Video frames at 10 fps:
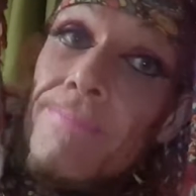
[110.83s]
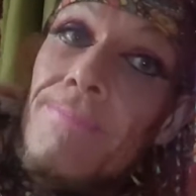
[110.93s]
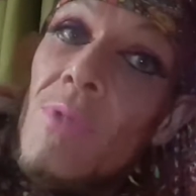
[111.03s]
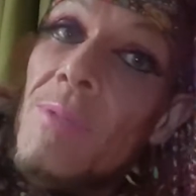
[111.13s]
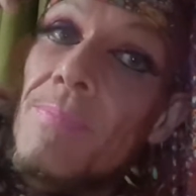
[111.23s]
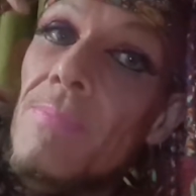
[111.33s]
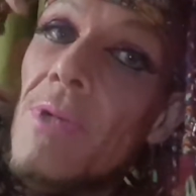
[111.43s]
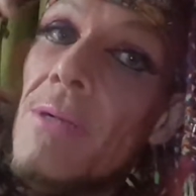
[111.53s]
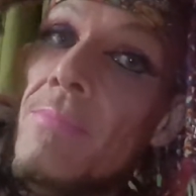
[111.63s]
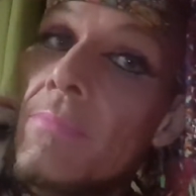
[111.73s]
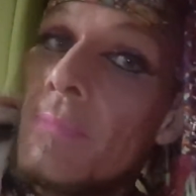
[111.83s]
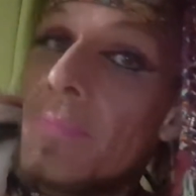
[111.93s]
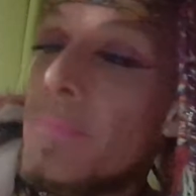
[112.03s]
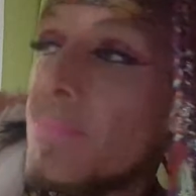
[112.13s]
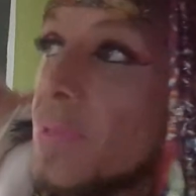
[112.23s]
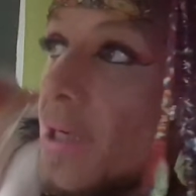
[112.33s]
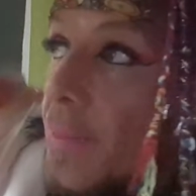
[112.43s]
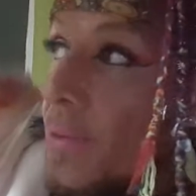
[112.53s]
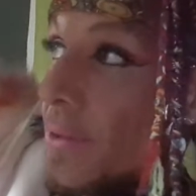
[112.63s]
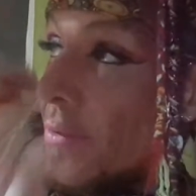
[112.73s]
My
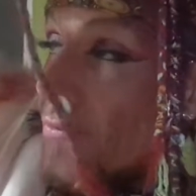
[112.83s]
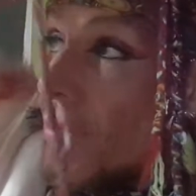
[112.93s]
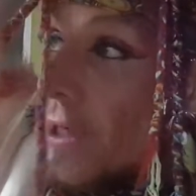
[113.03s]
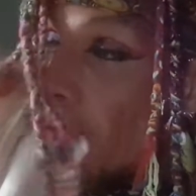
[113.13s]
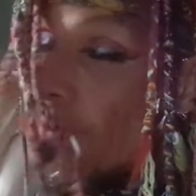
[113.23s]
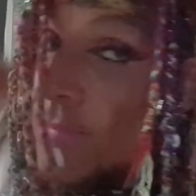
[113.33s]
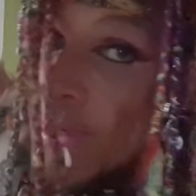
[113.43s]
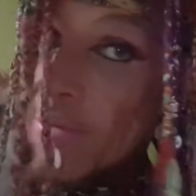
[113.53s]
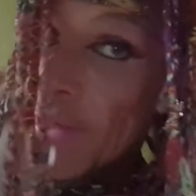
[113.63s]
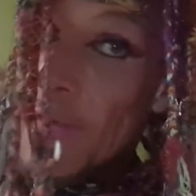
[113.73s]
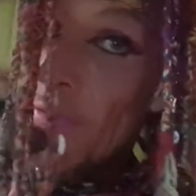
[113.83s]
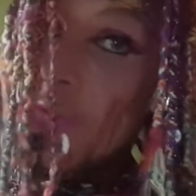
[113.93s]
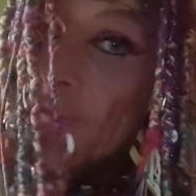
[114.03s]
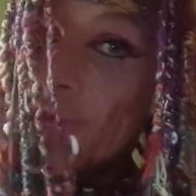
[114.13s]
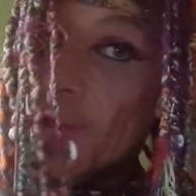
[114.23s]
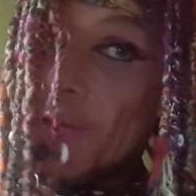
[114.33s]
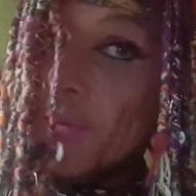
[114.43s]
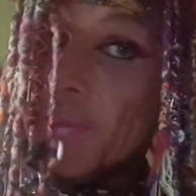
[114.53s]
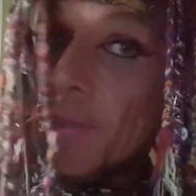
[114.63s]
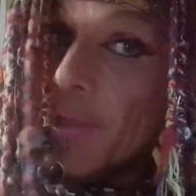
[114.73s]
clippers have run out of battery, and fuck knows
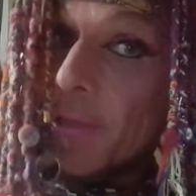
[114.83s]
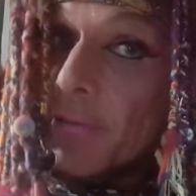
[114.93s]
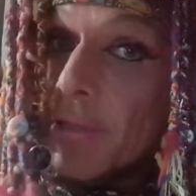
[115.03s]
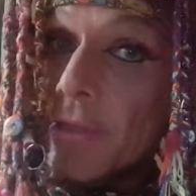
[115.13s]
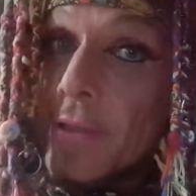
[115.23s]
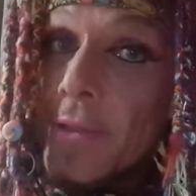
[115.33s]
where the charger is.